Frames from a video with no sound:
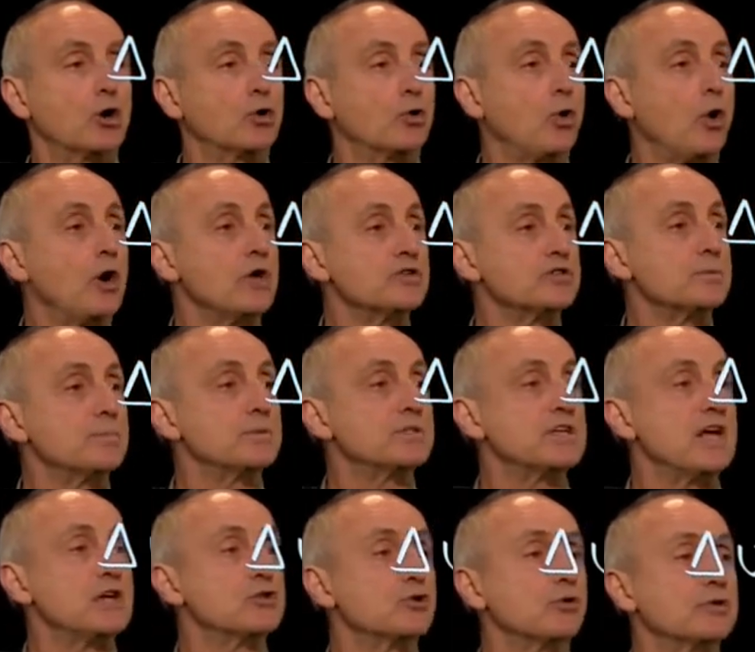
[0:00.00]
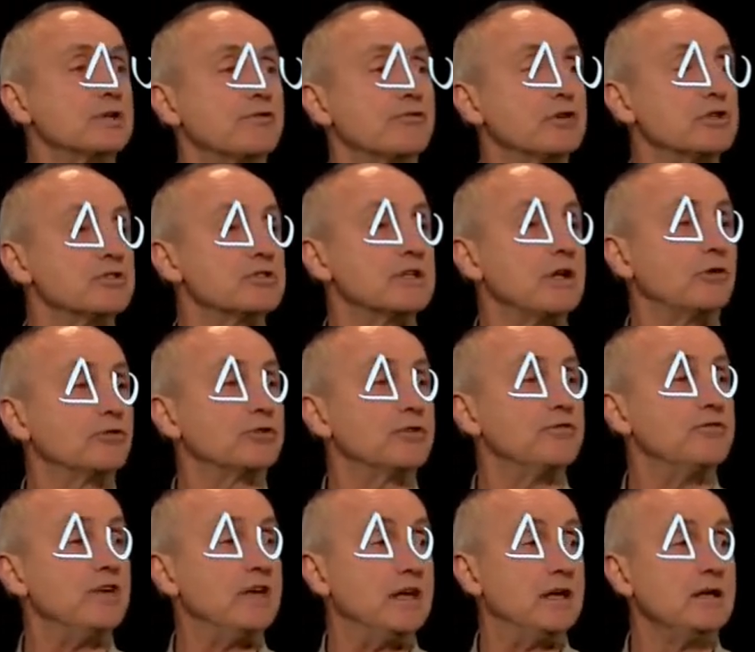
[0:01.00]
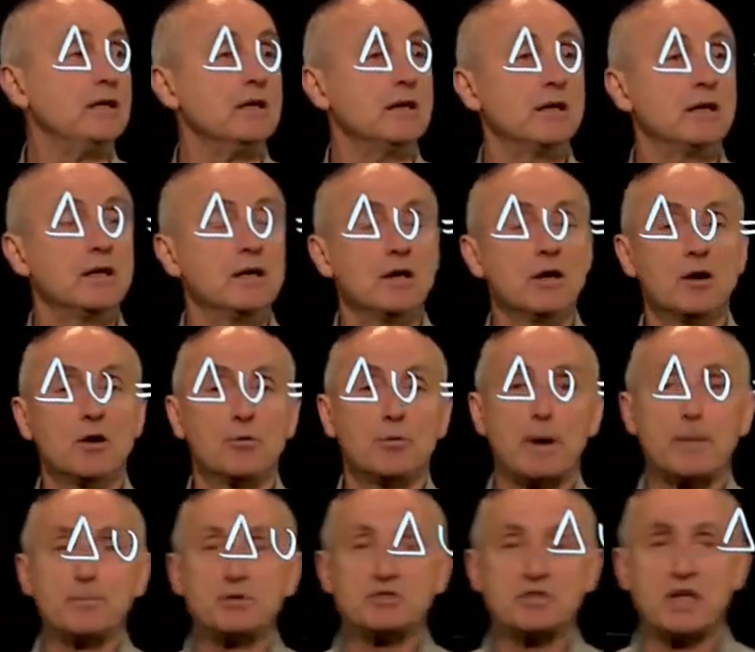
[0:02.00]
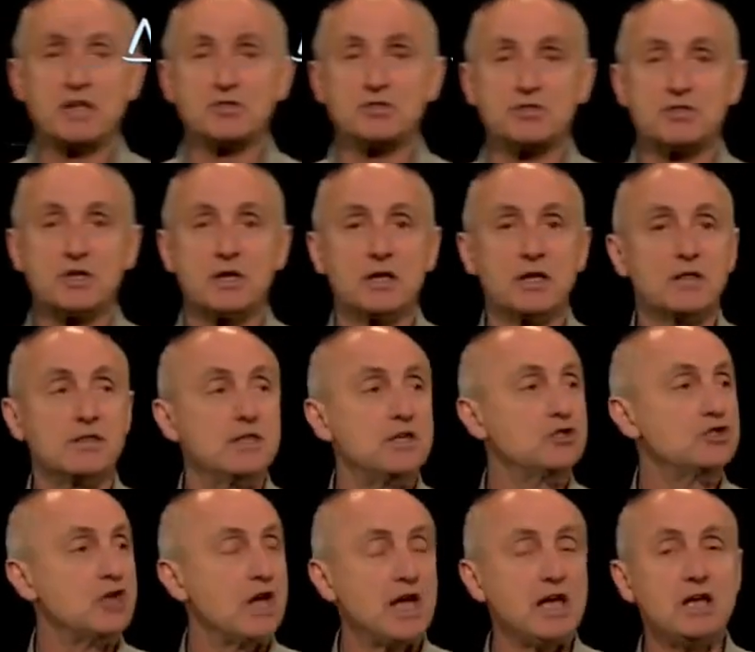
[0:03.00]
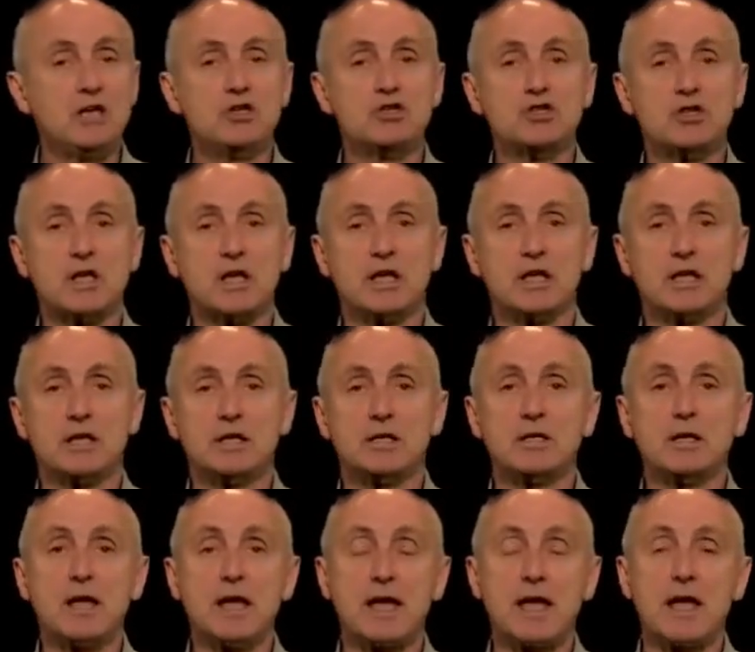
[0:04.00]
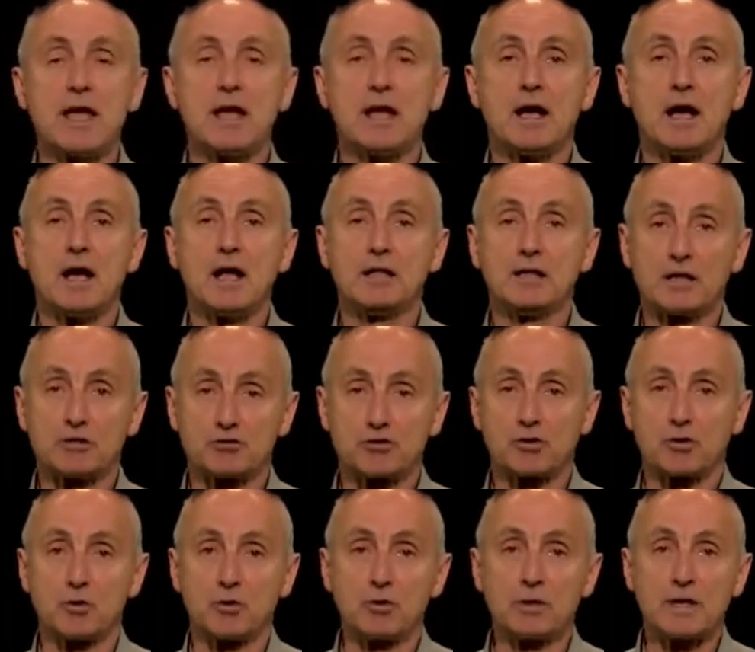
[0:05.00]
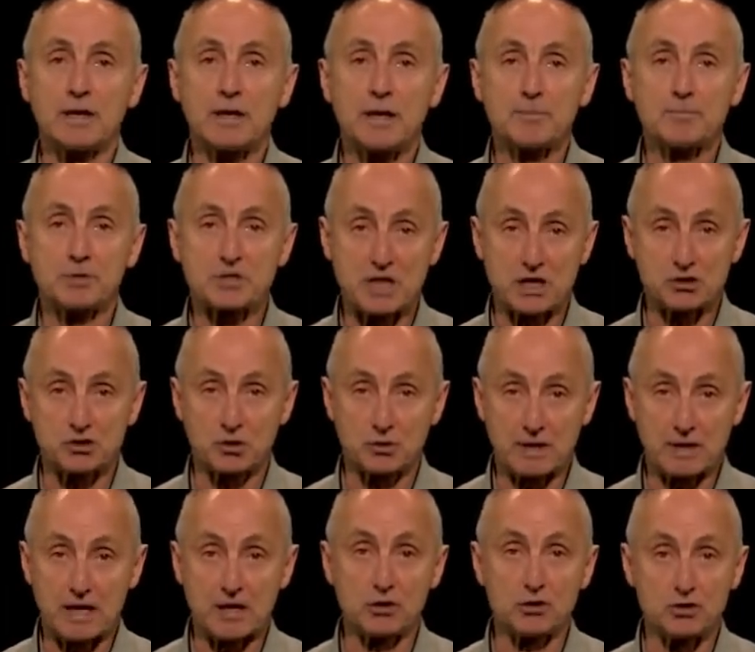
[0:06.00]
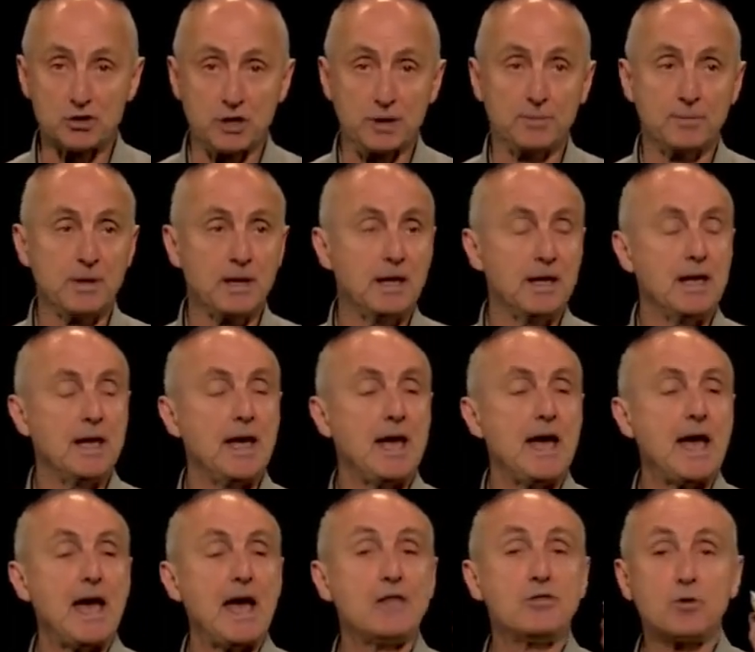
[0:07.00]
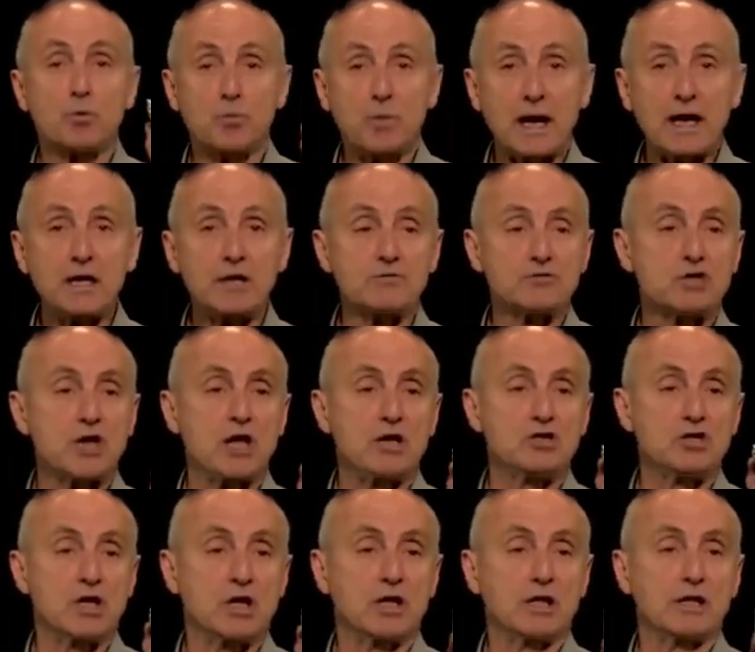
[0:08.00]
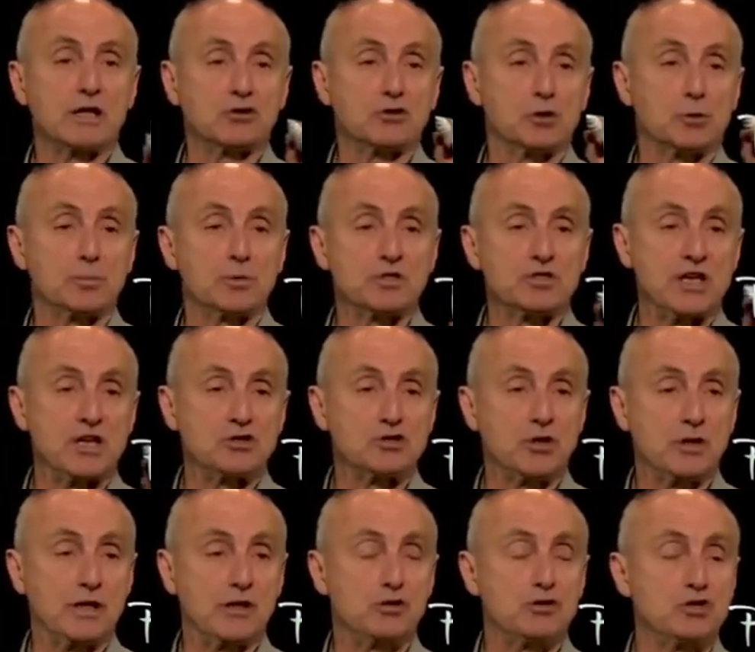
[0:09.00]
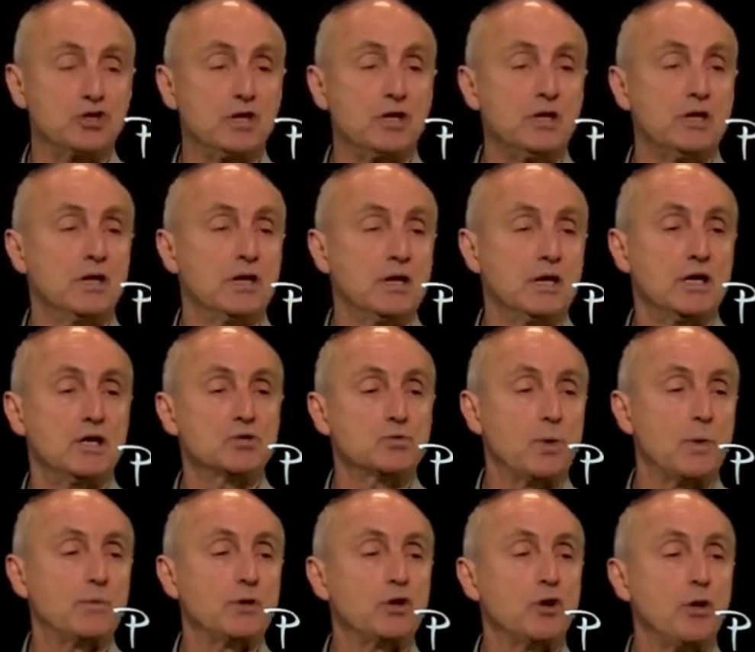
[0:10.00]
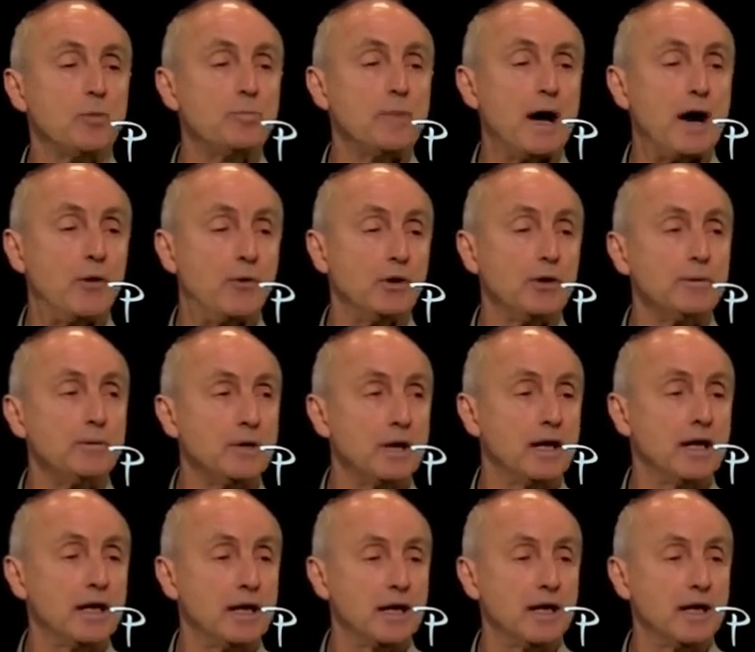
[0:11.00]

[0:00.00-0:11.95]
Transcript: across a potential difference delta V, represents the change in electrical potential energy. And the rate of changing electrical potential energy is what we call power.